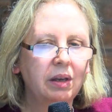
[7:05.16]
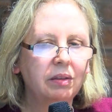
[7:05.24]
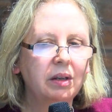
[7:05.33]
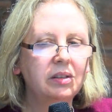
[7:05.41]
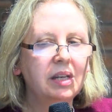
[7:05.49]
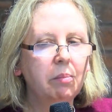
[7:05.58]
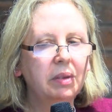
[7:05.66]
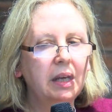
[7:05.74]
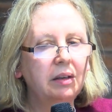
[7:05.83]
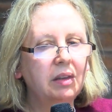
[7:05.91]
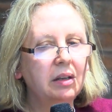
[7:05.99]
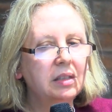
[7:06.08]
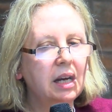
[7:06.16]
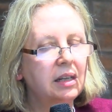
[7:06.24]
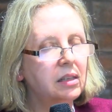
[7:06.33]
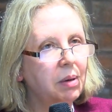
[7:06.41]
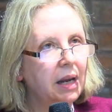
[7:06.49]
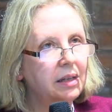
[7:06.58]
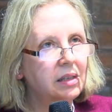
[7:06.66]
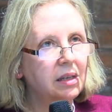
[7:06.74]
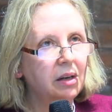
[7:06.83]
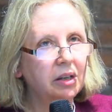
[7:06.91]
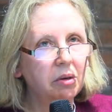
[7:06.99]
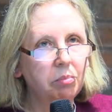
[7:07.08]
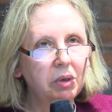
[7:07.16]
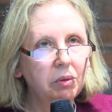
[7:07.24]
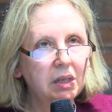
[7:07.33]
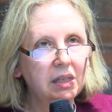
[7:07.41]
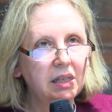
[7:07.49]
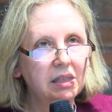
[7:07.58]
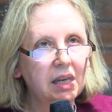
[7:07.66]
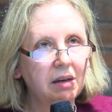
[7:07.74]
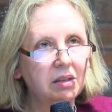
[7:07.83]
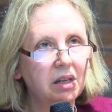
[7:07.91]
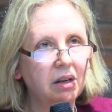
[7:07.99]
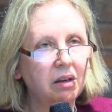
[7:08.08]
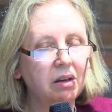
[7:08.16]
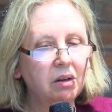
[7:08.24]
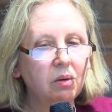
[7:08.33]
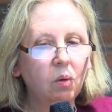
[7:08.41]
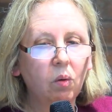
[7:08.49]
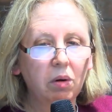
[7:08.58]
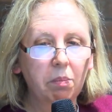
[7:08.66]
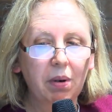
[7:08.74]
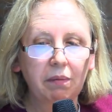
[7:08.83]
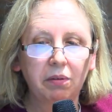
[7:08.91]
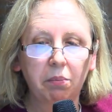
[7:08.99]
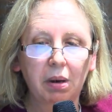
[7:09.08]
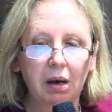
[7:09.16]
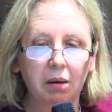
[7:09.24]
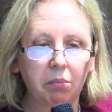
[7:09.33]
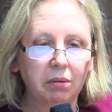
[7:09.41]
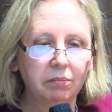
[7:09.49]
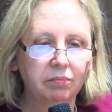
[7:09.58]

than something that takes place in a community centre or above a pub.